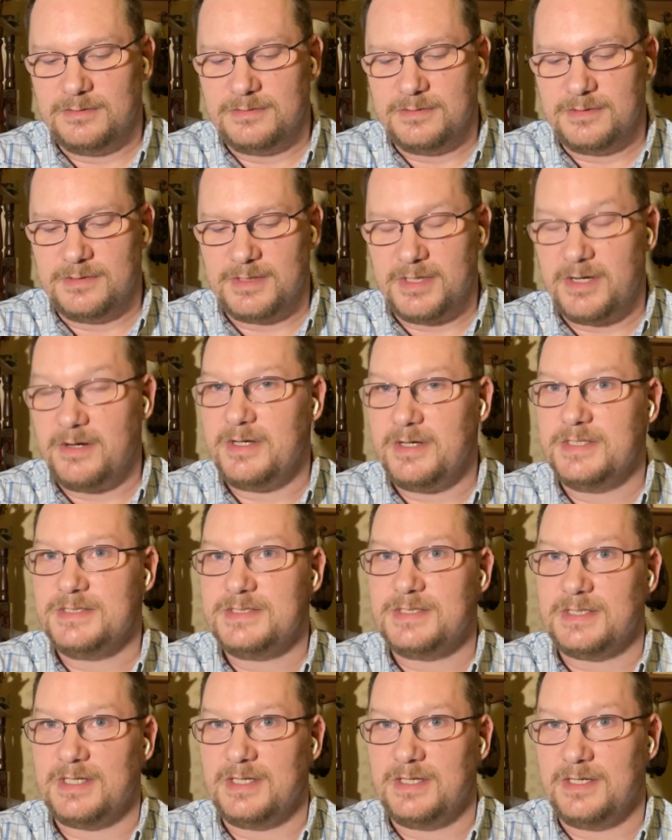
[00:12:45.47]
There
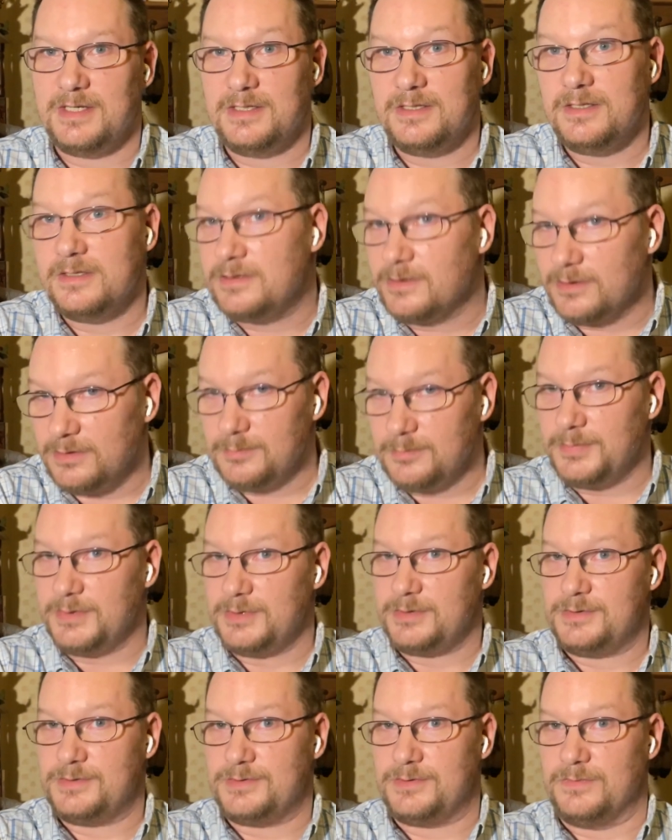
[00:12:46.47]
is an adult
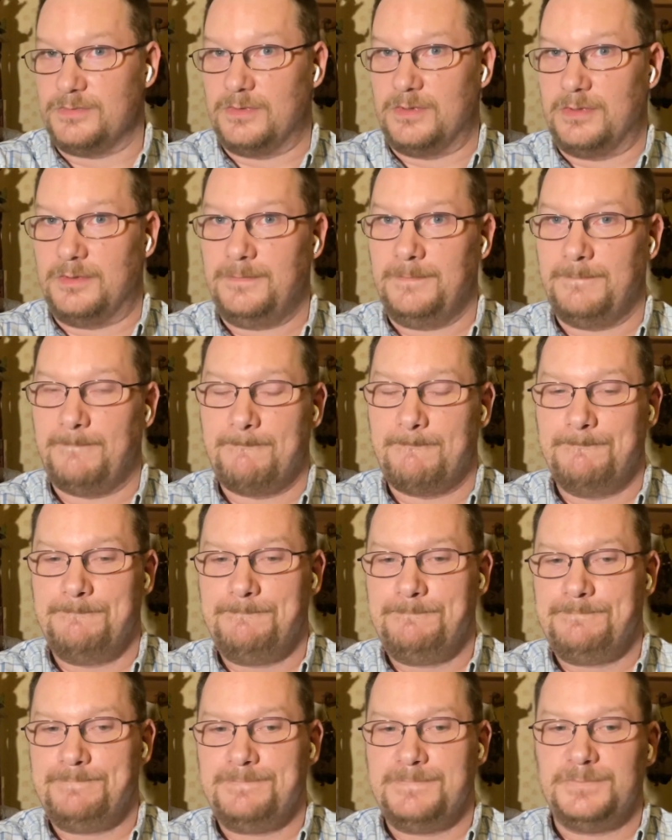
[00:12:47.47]
bookstore
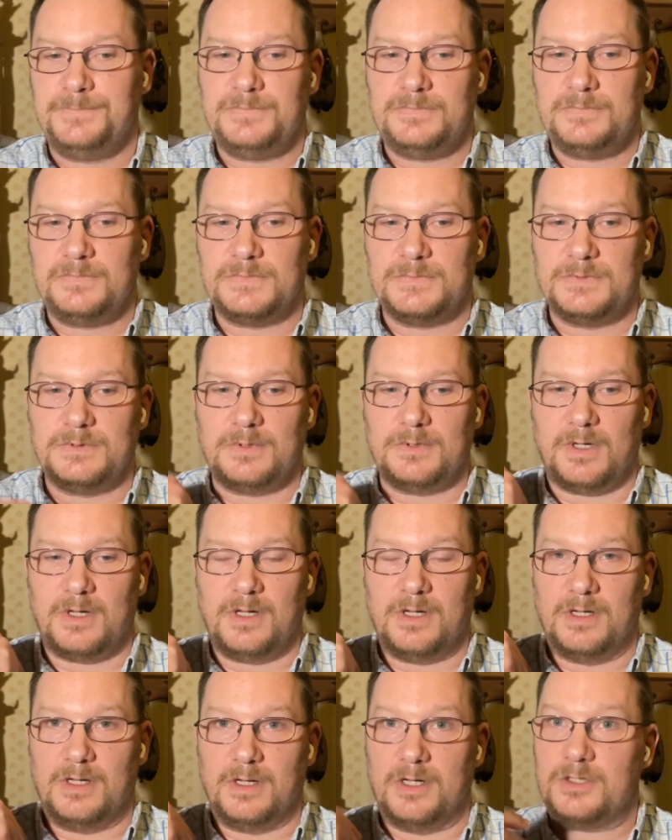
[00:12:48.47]

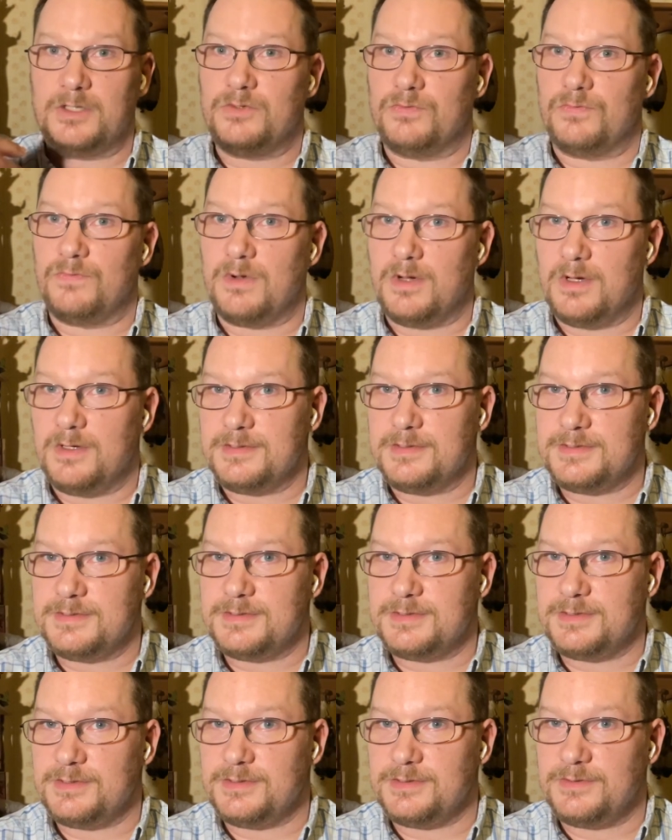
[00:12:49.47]

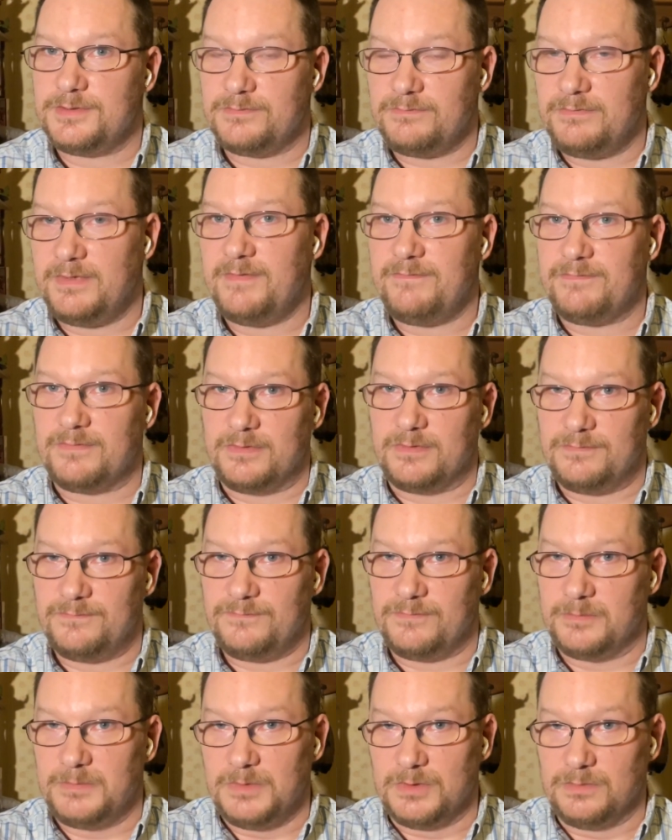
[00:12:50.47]
across the river
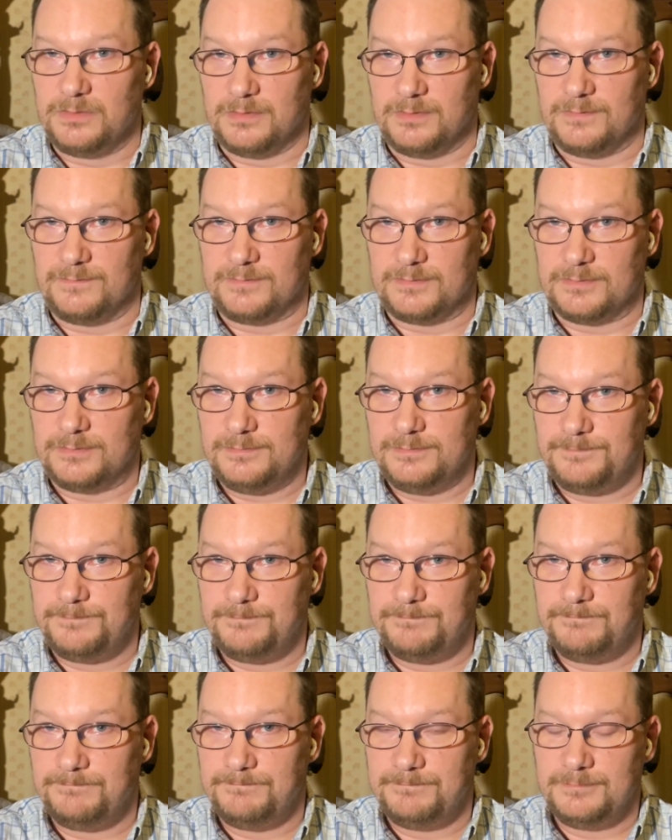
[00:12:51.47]
from Louisville,
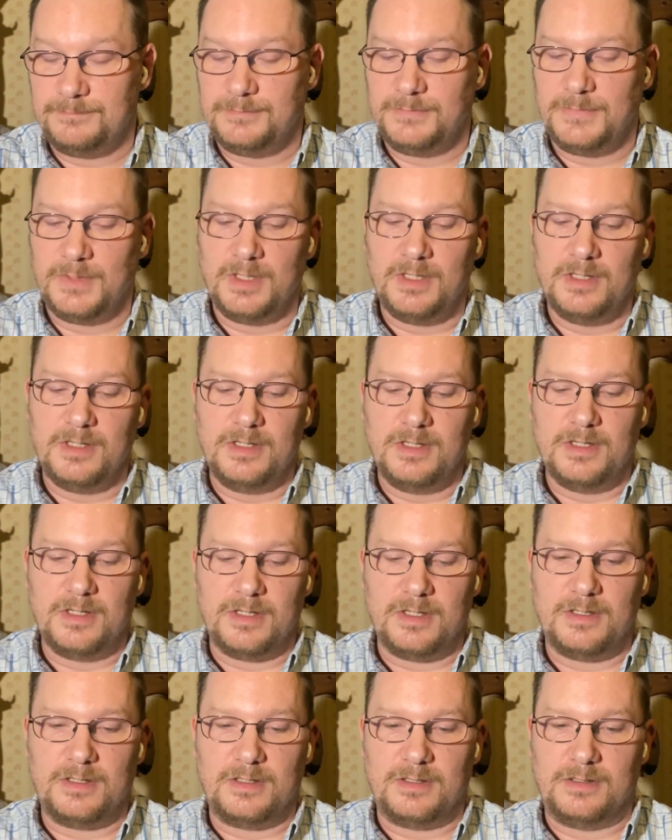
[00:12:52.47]

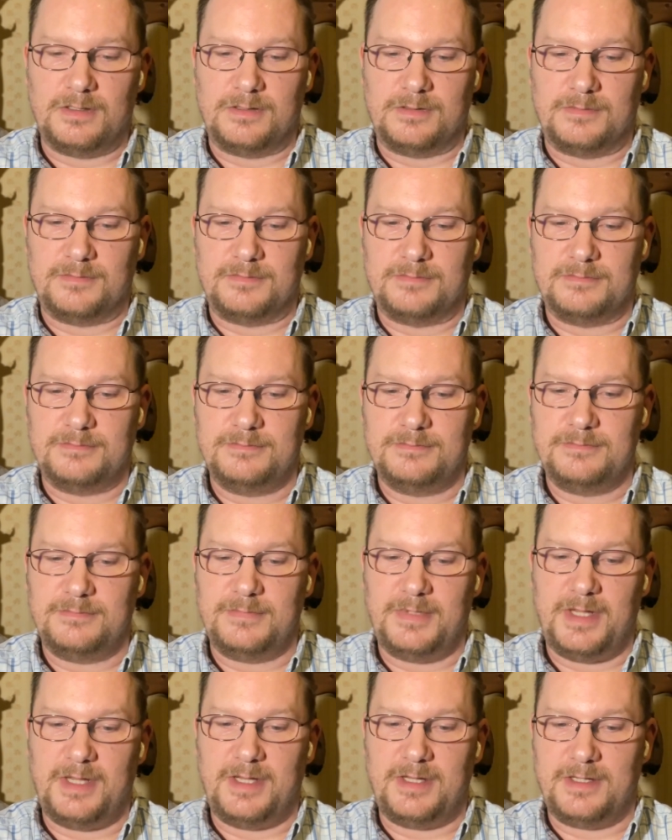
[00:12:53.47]

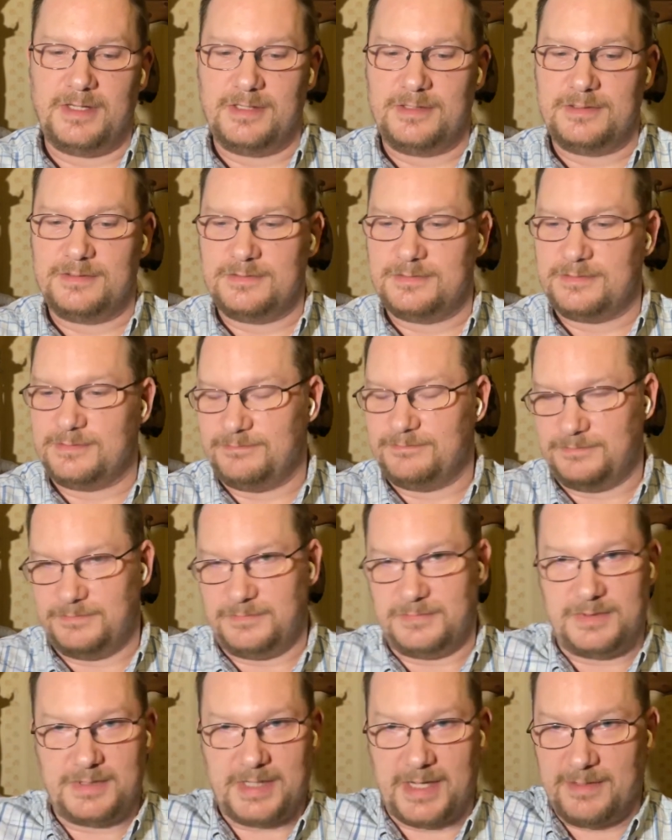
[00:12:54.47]
and
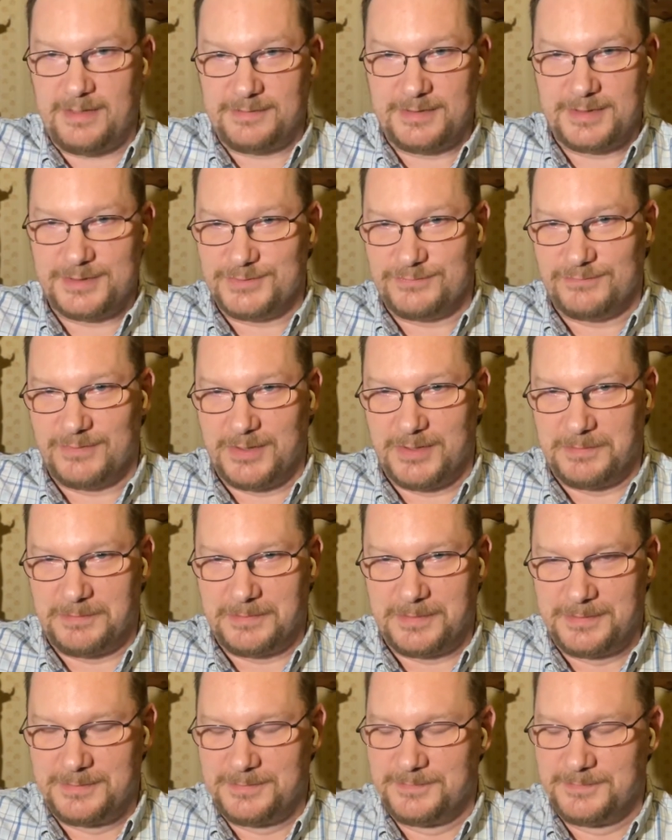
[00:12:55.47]
down this road.